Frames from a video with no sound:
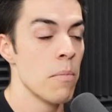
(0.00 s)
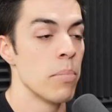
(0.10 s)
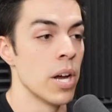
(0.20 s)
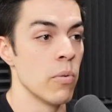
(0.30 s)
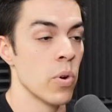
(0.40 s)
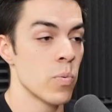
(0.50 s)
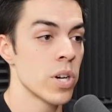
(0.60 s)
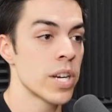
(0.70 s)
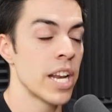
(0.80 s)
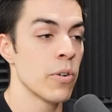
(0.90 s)
But when
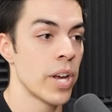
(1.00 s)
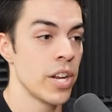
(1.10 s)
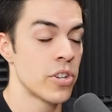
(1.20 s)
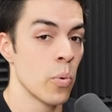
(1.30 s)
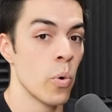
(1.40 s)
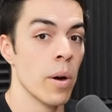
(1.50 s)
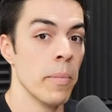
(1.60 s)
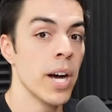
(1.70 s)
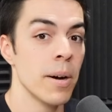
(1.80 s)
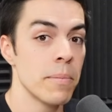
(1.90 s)
we're getting ready to warm
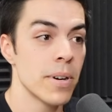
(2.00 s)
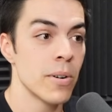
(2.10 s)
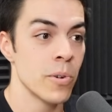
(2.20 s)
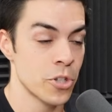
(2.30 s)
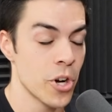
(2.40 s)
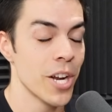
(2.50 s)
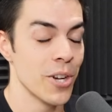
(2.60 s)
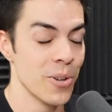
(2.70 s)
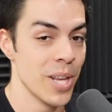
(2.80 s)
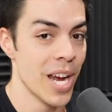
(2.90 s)
up, we're trying to
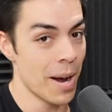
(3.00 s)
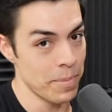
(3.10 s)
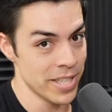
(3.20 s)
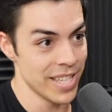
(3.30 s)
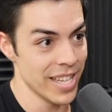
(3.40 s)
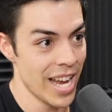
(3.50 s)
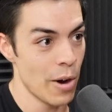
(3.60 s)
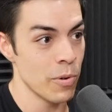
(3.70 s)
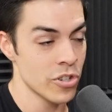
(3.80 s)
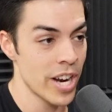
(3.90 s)
do the opposite of
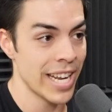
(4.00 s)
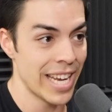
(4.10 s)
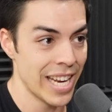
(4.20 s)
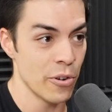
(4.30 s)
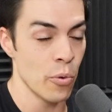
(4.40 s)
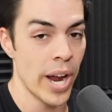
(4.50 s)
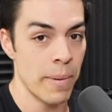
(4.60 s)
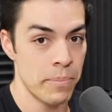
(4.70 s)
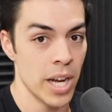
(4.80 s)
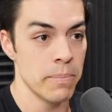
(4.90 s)
that. We're trying to get it
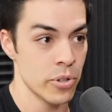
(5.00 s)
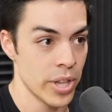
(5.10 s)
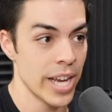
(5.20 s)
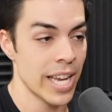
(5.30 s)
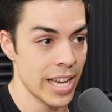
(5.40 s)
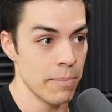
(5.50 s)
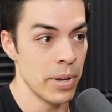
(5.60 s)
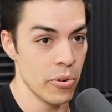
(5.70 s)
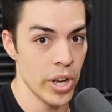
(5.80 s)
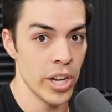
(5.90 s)
ramped up so that it can
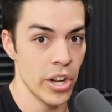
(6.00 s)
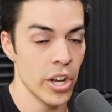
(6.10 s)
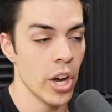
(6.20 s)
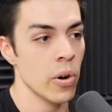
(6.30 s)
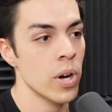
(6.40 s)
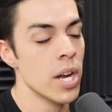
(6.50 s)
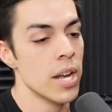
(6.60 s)
be ready to go.